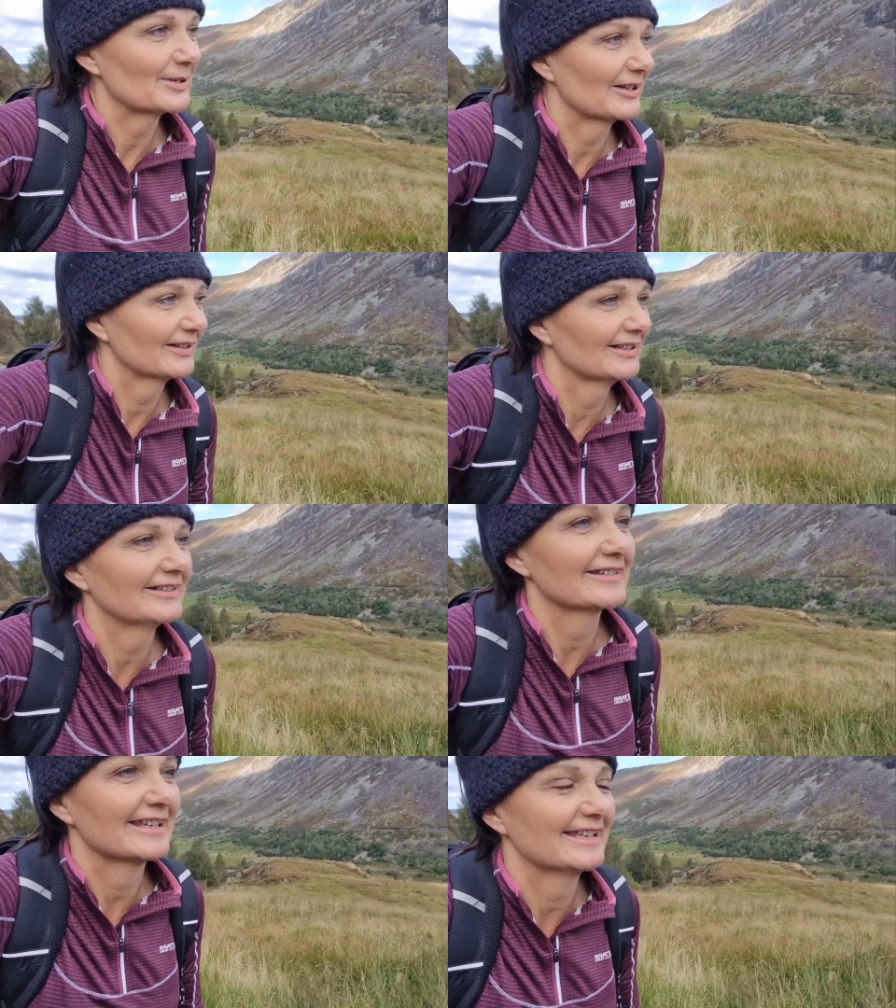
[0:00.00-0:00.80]
you, Mal?
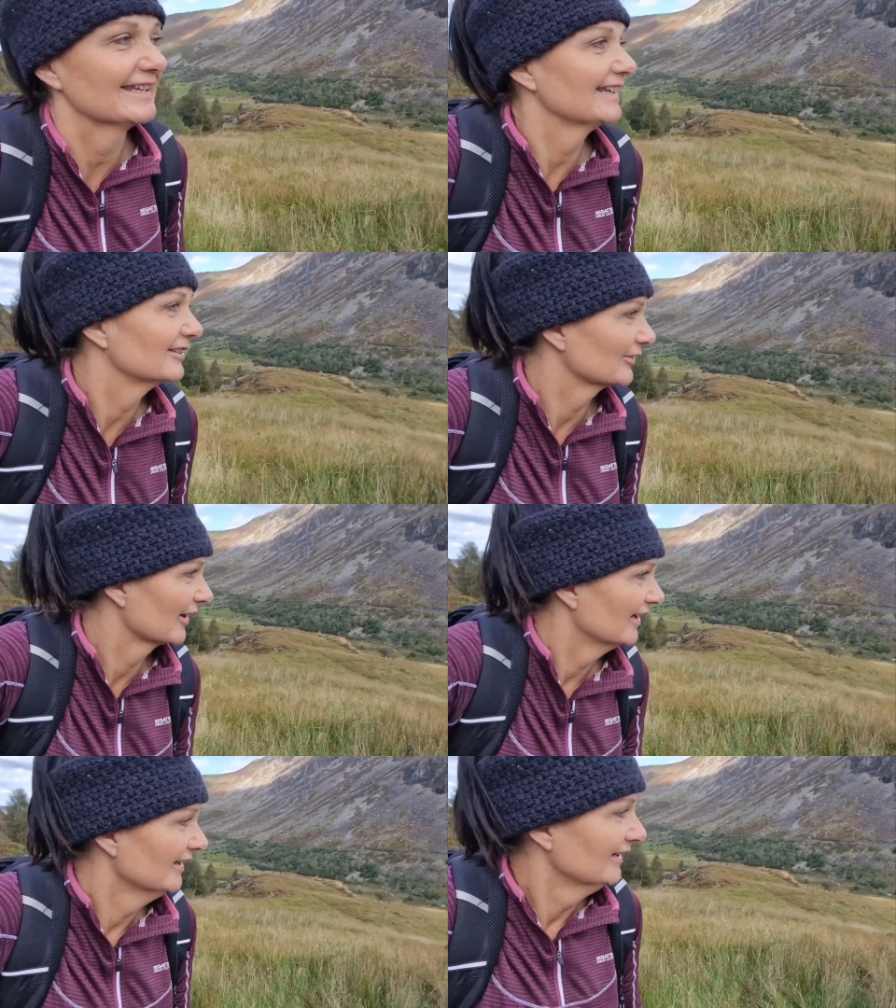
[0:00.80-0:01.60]
Not that you need
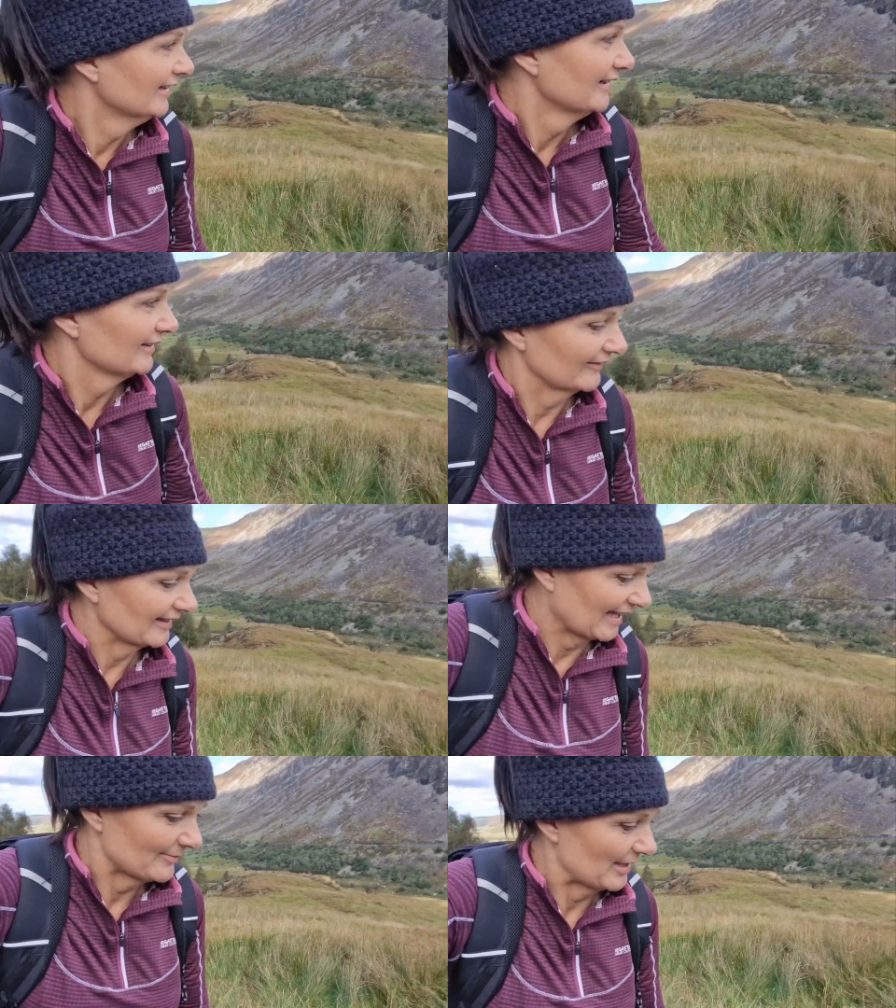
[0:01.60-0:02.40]
one, you've
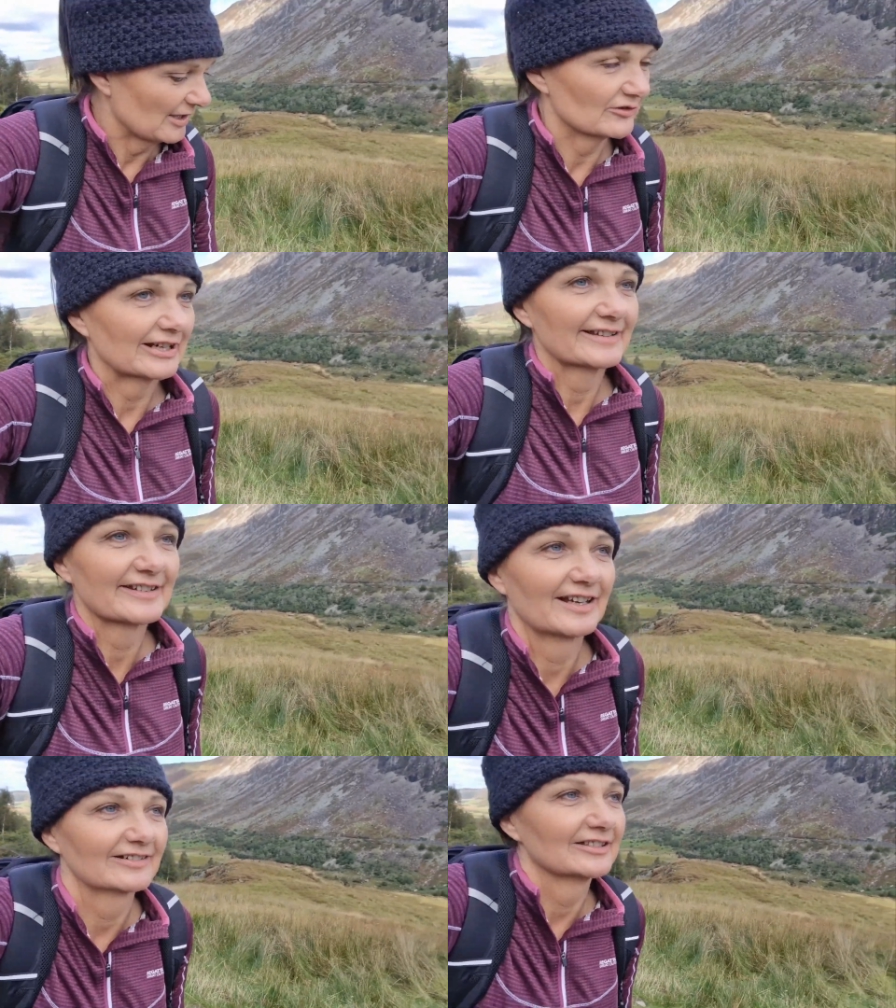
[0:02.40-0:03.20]
had that many
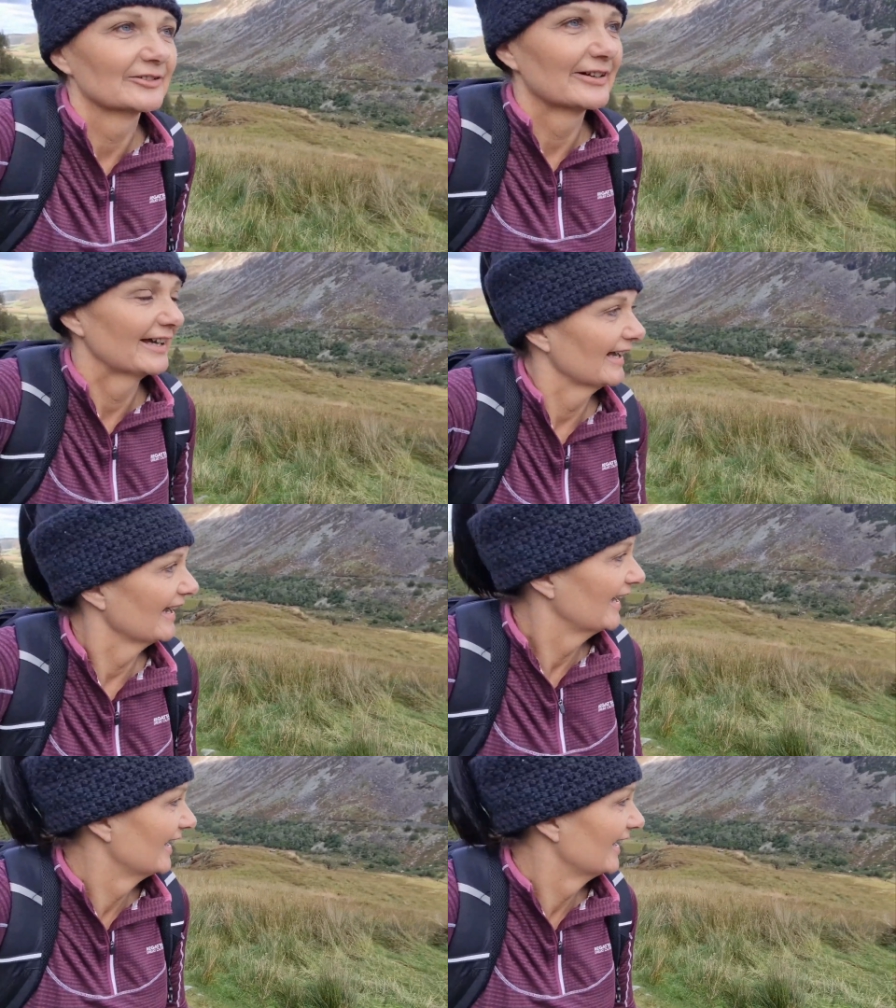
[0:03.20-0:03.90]
drinks along the way.